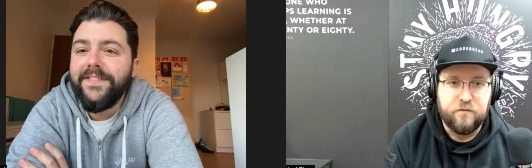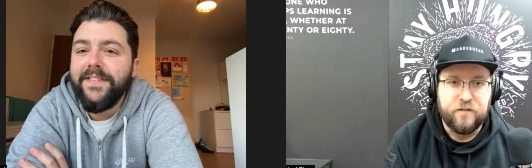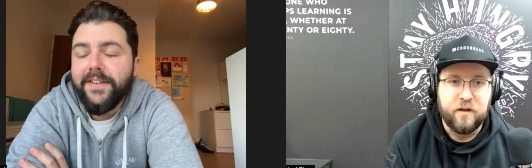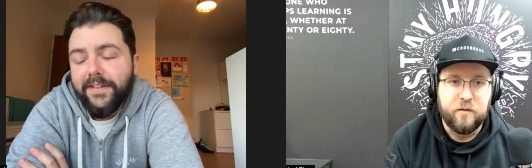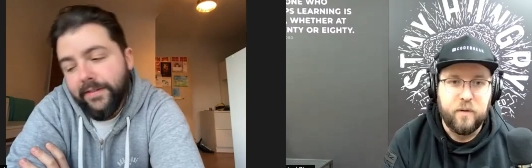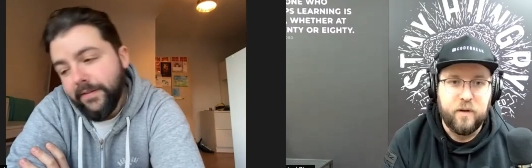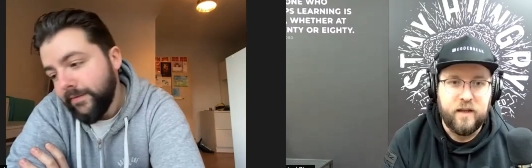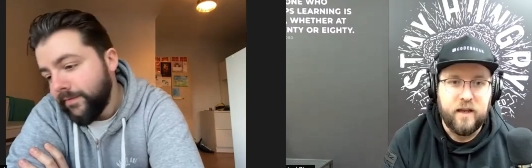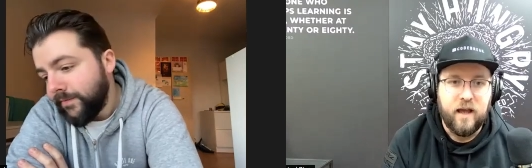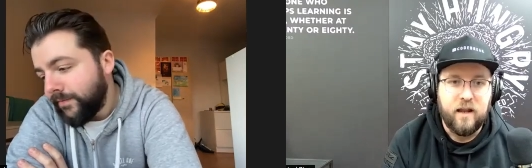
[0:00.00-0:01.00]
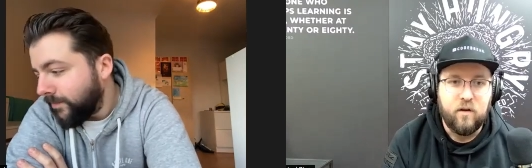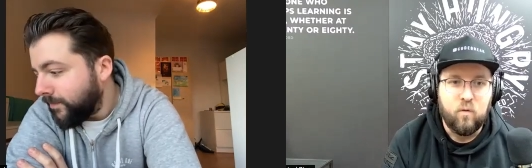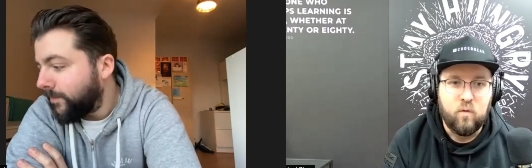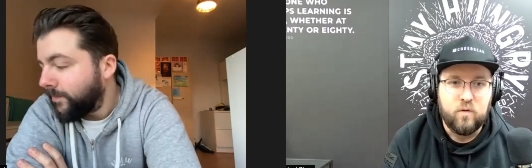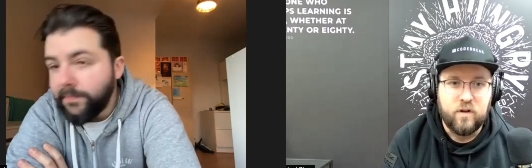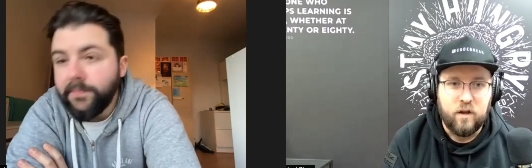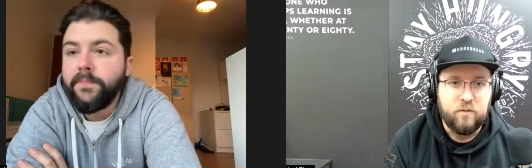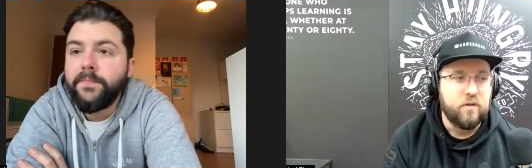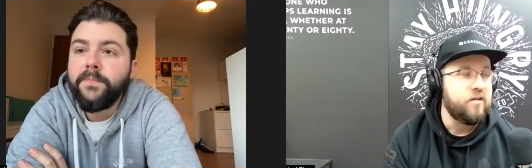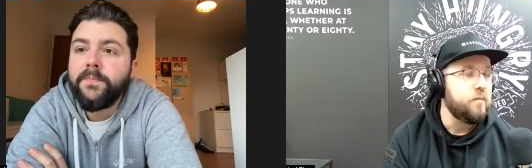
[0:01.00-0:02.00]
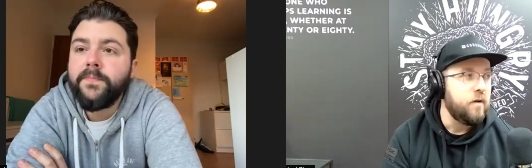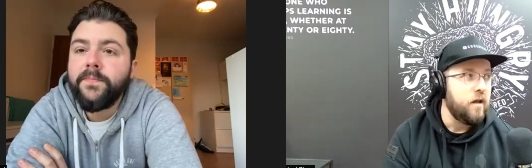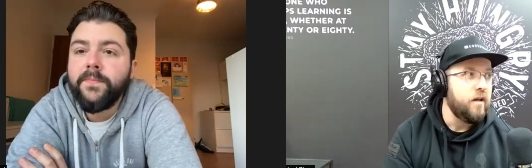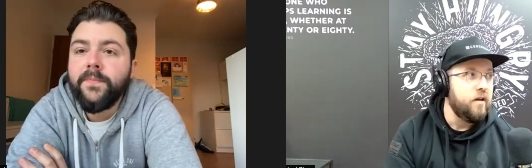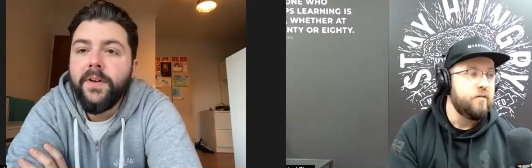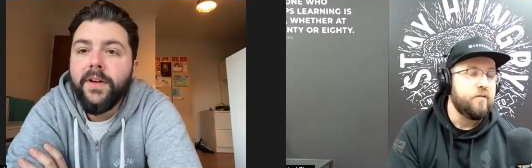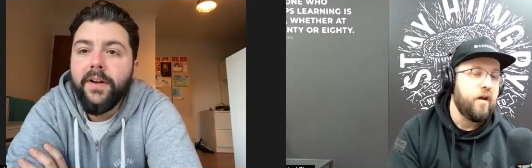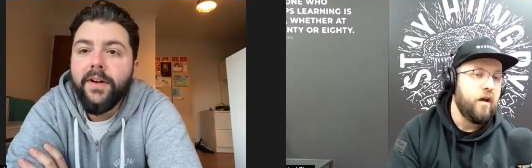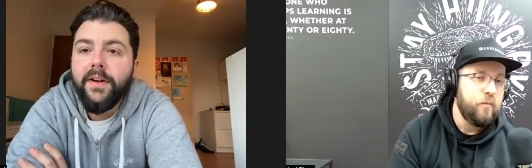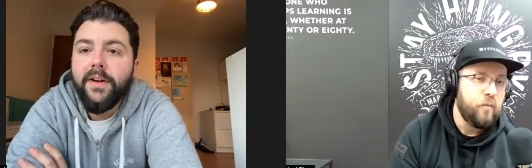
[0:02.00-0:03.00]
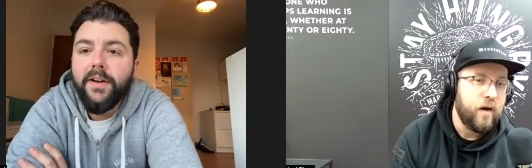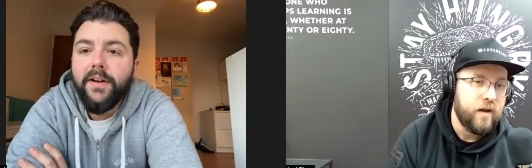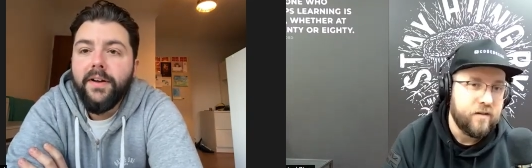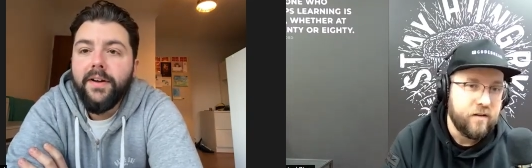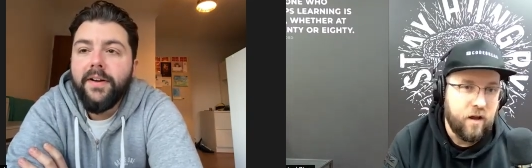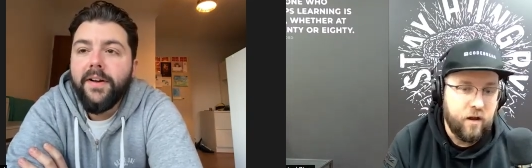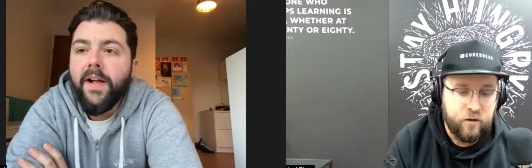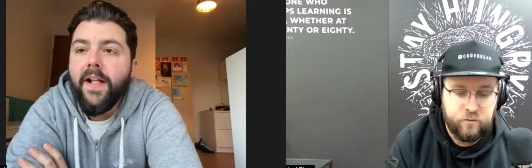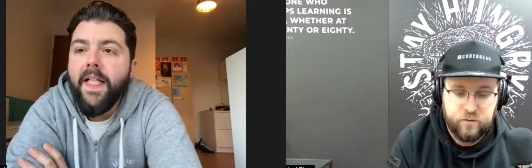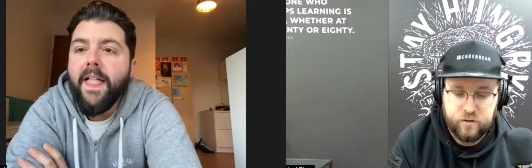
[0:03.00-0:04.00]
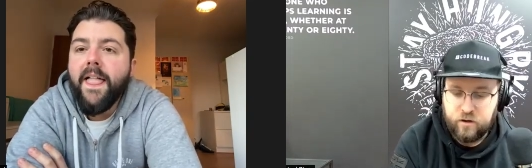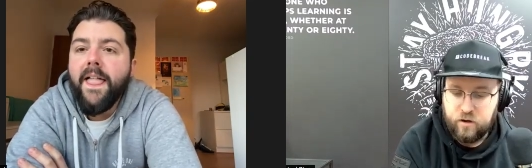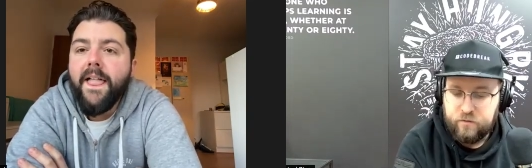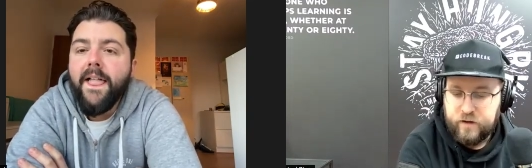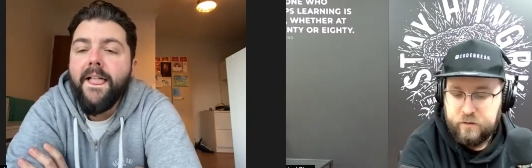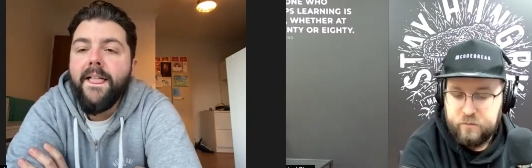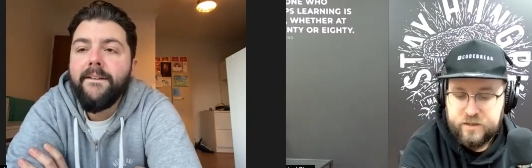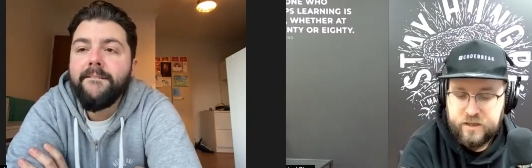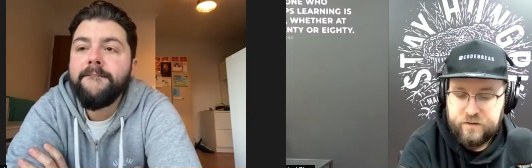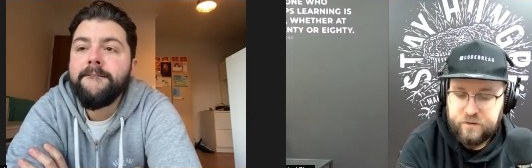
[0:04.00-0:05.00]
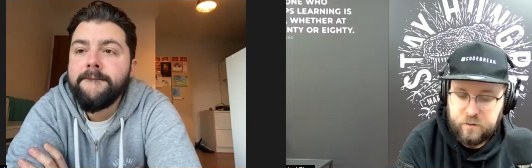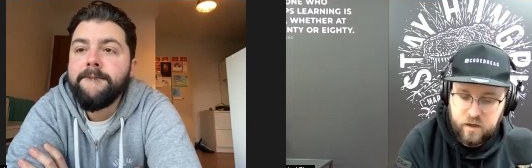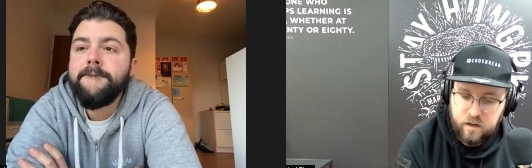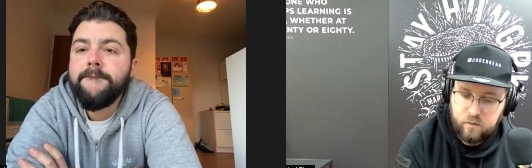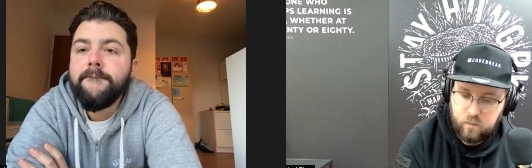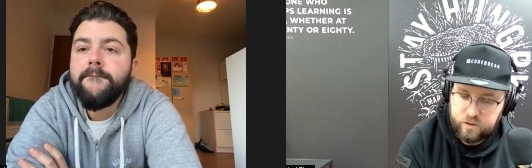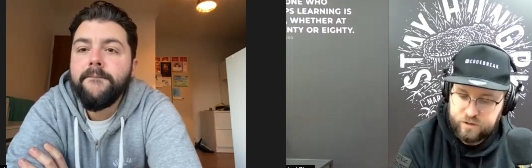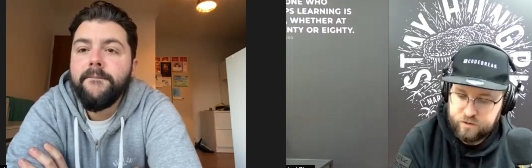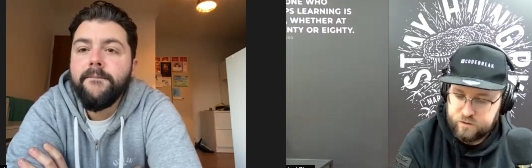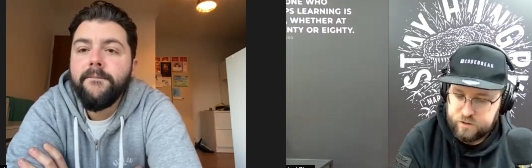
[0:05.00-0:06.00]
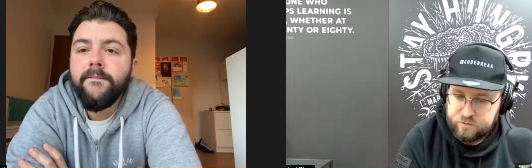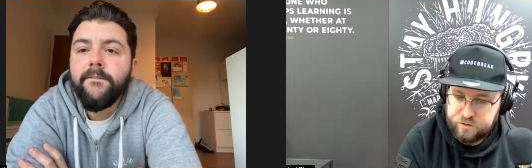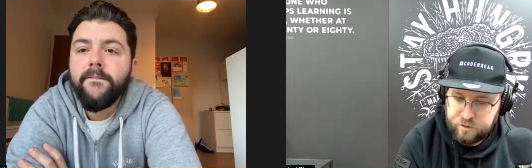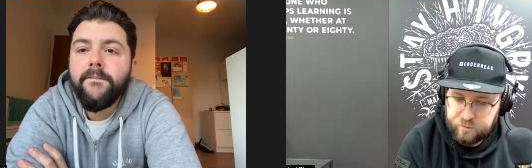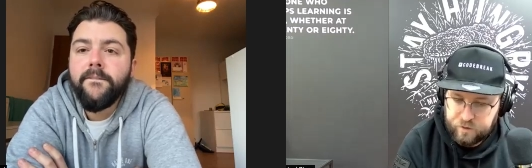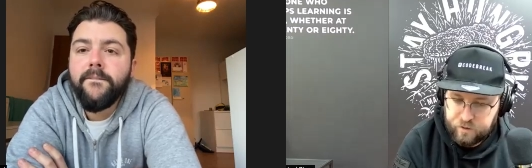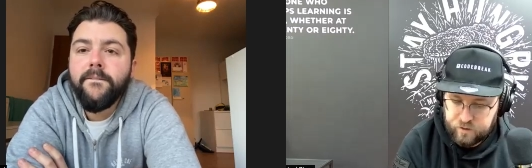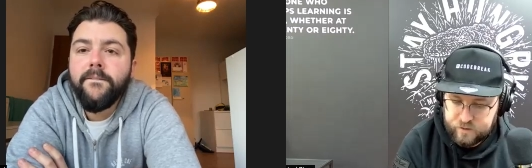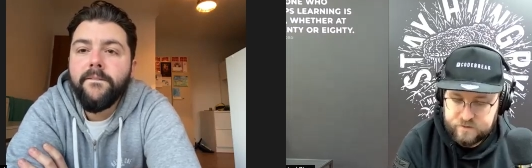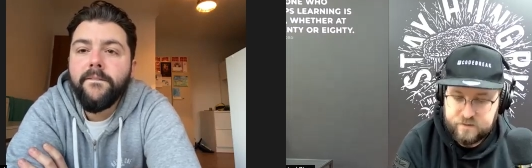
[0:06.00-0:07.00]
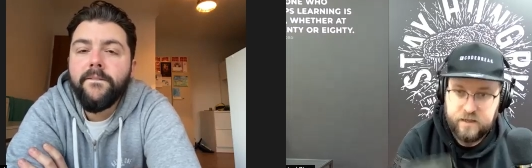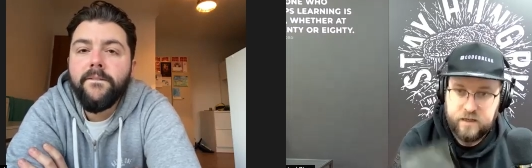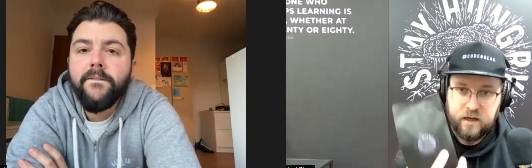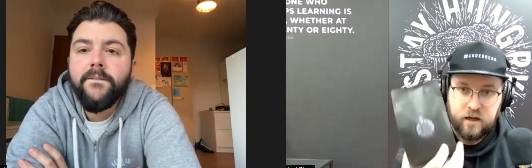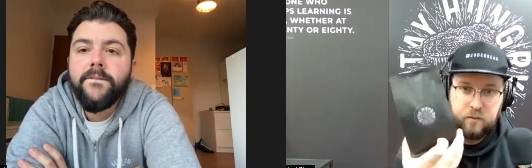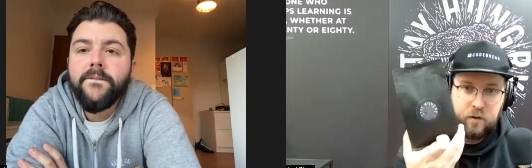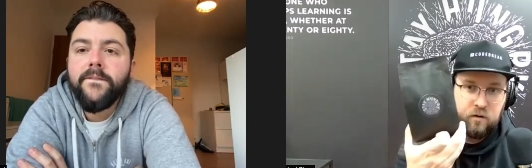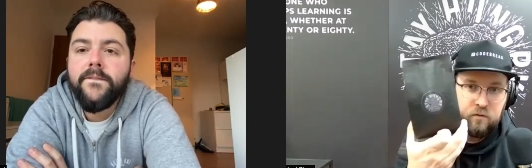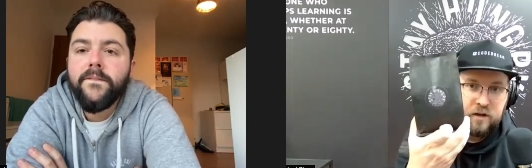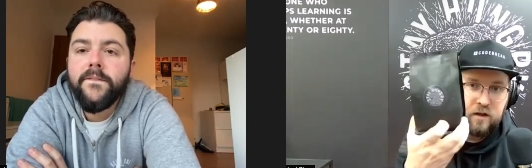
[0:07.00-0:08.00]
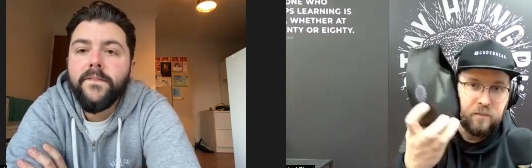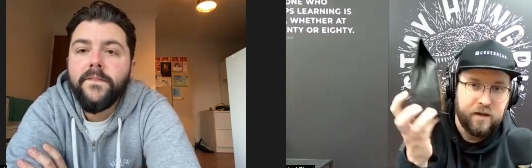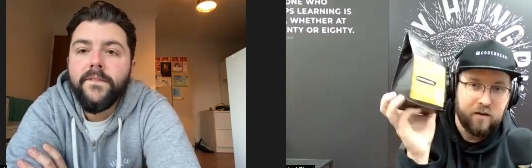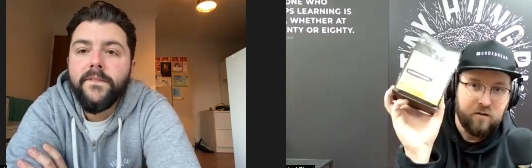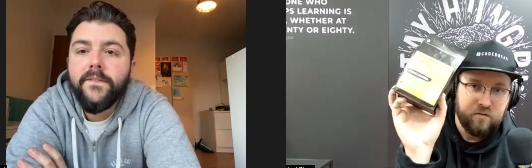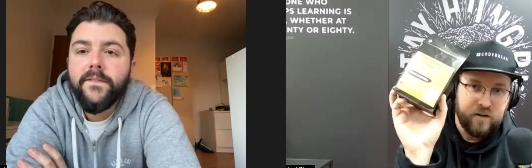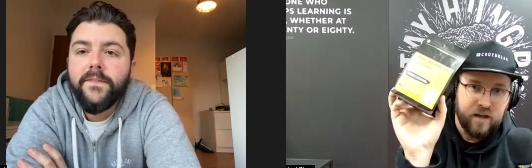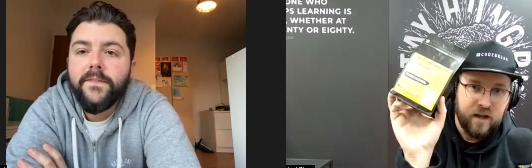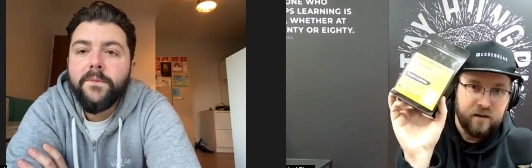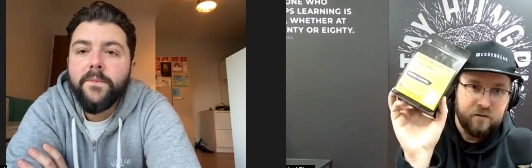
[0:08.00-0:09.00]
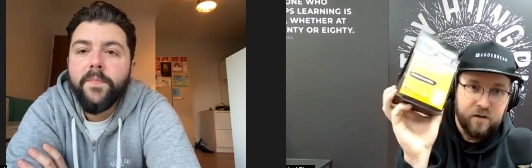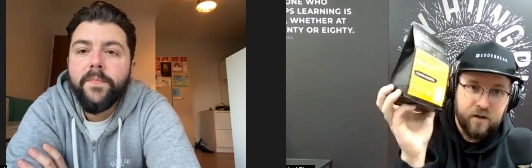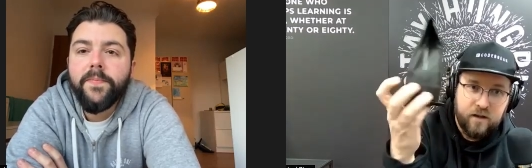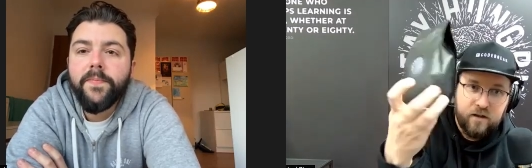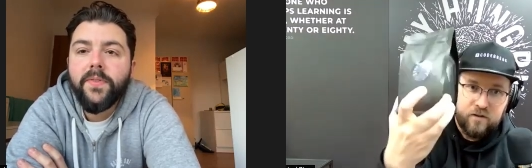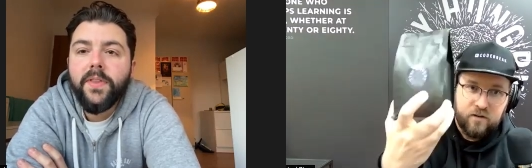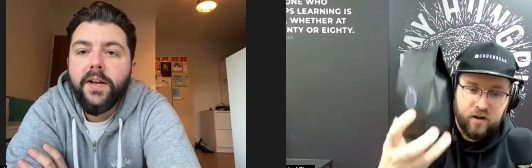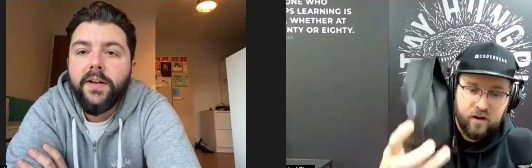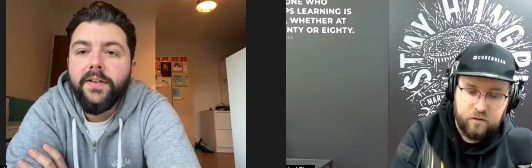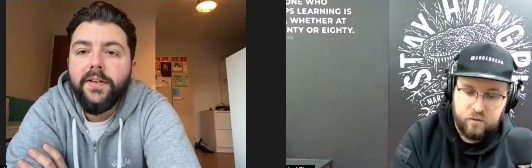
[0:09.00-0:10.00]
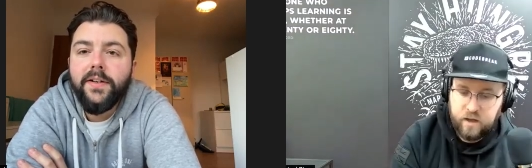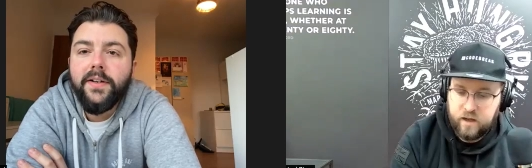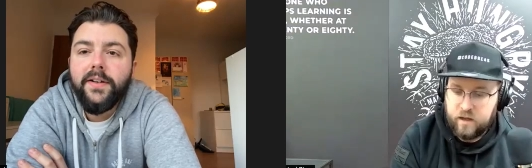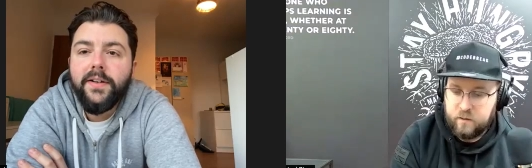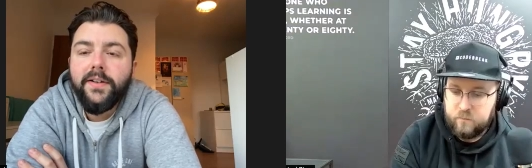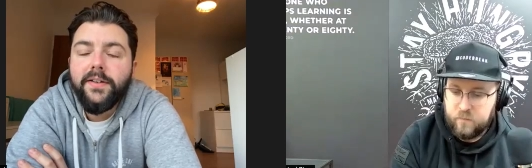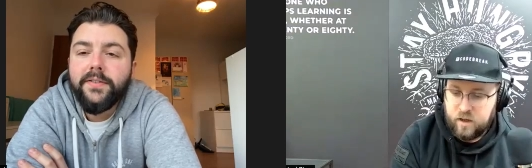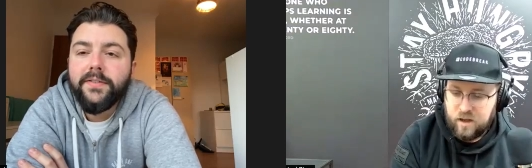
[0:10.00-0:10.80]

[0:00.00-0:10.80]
Speaker 1: Coffee Company and also the supplier of Codebreak's own coffee, which, if you are watching on YouTube and not listening, I am holding up our coffee now. So um,